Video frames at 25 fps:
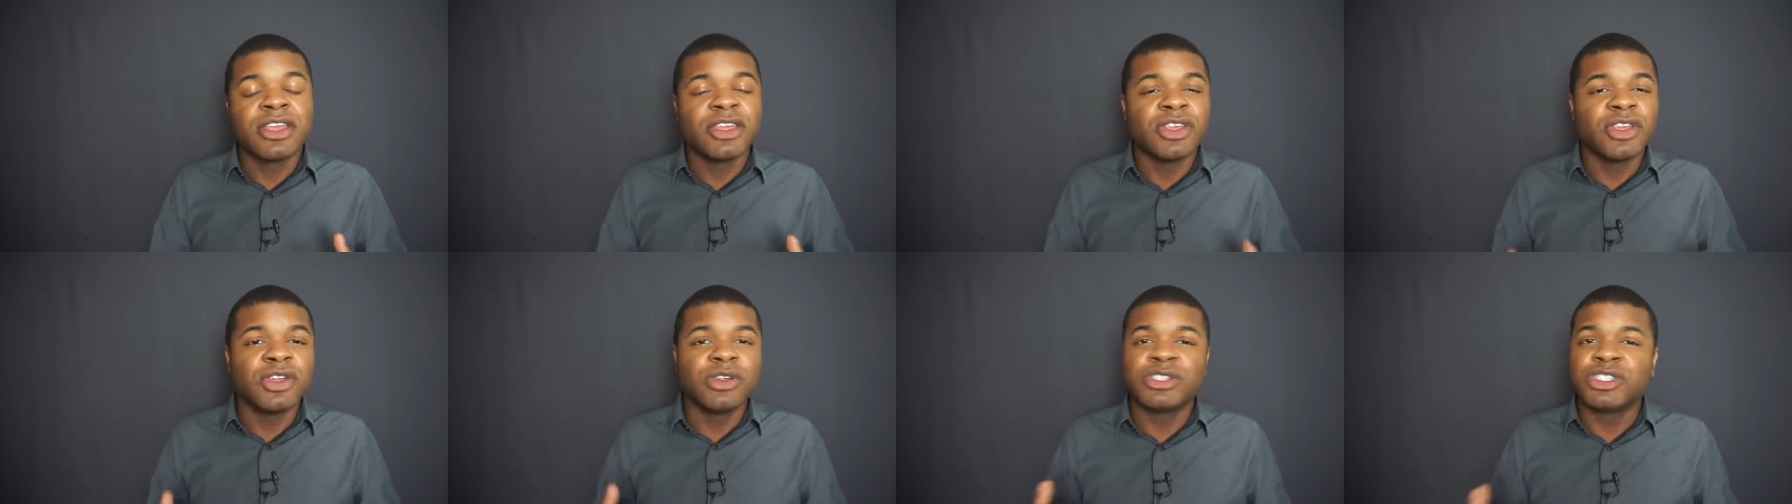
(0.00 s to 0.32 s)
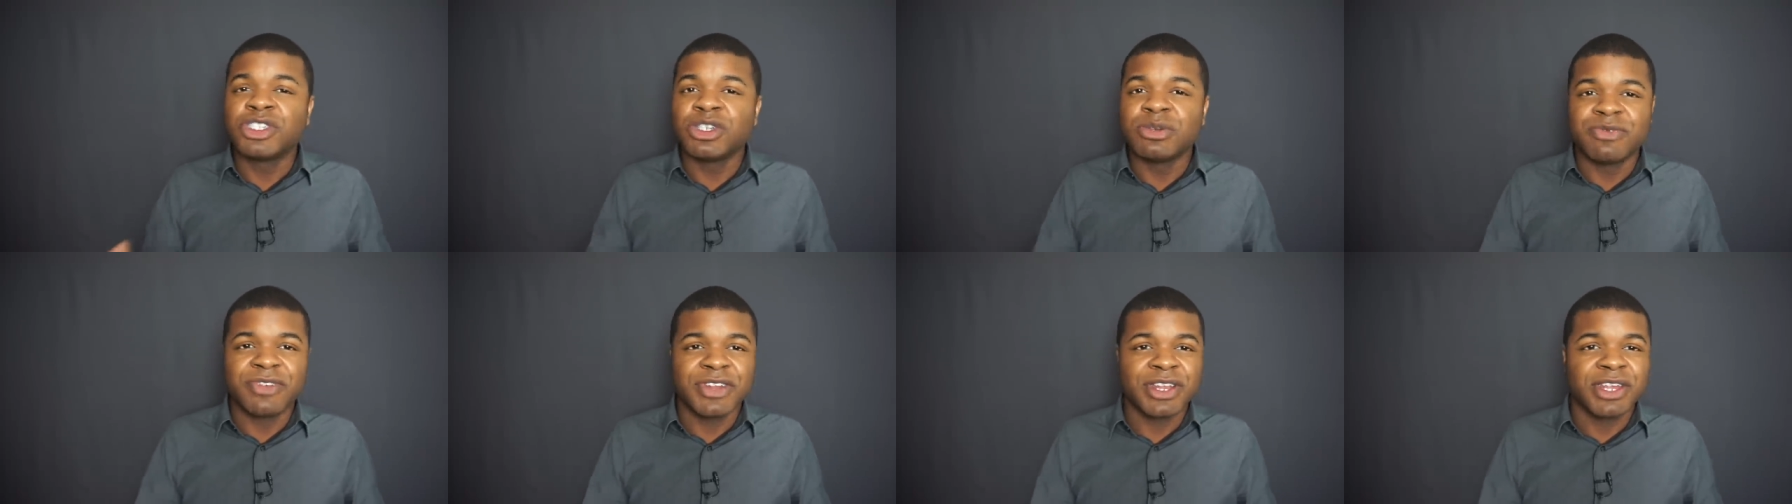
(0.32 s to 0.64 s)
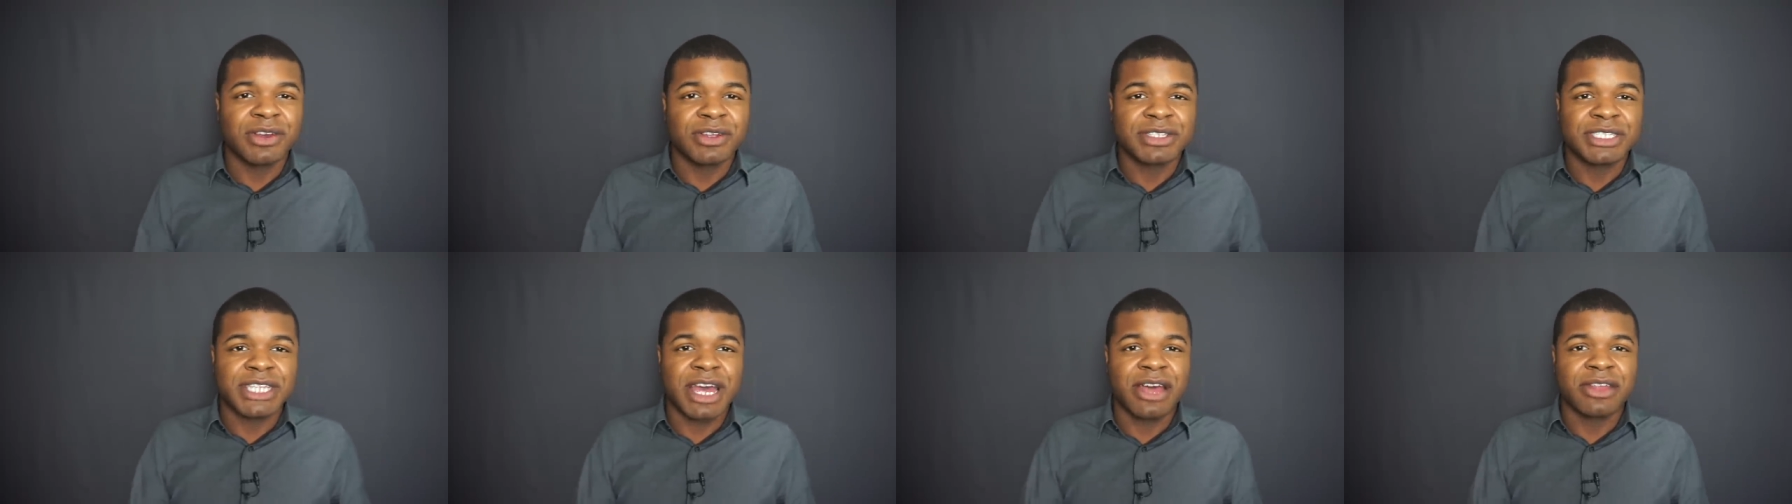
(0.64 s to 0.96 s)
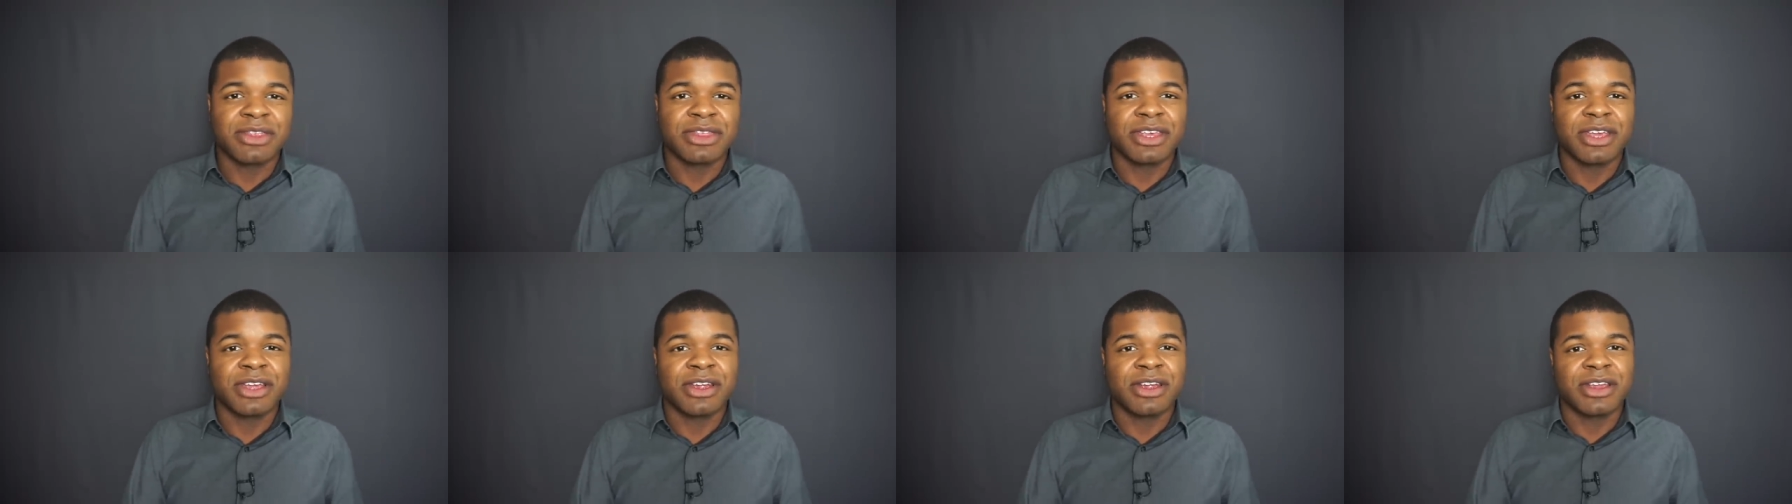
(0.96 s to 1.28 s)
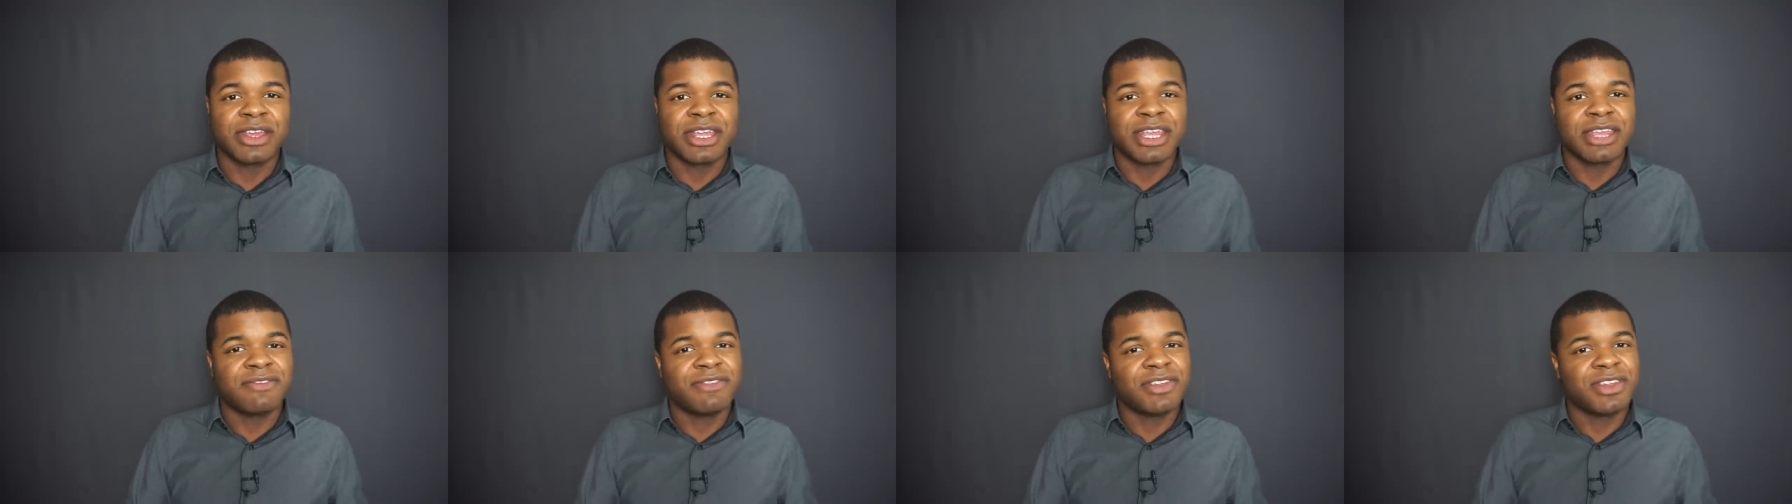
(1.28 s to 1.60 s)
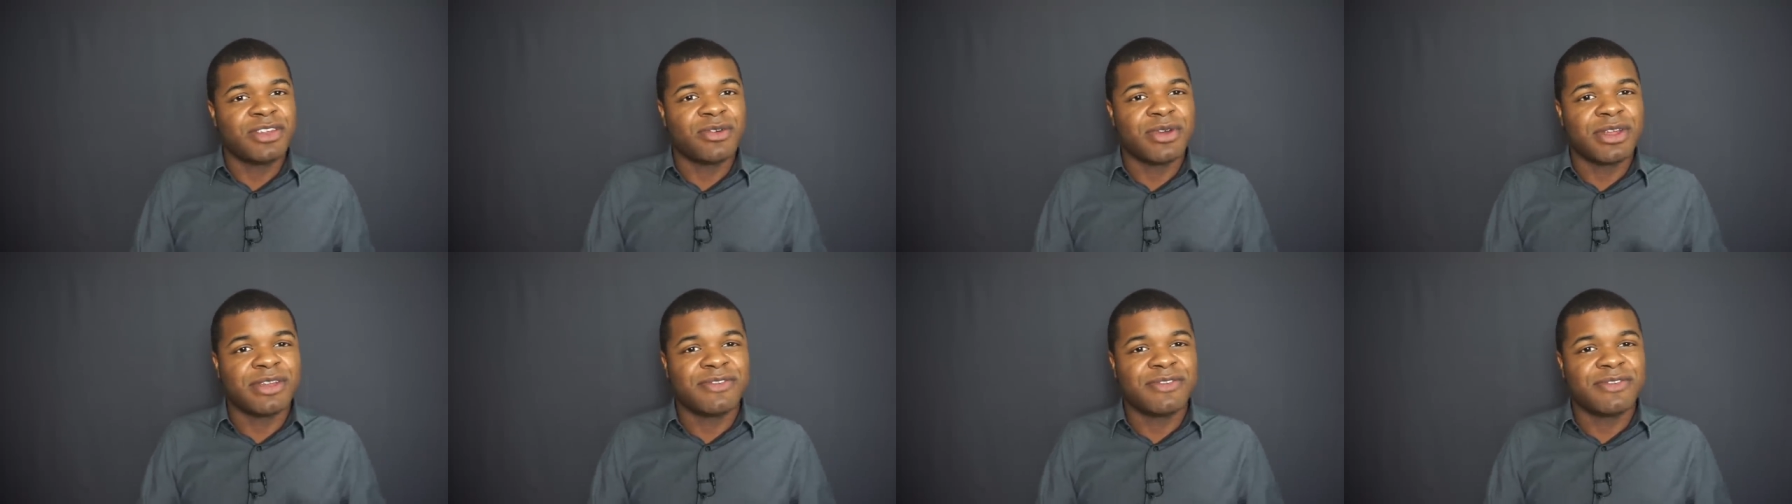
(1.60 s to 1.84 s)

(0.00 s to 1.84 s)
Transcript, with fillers: YouTube videos out there giving you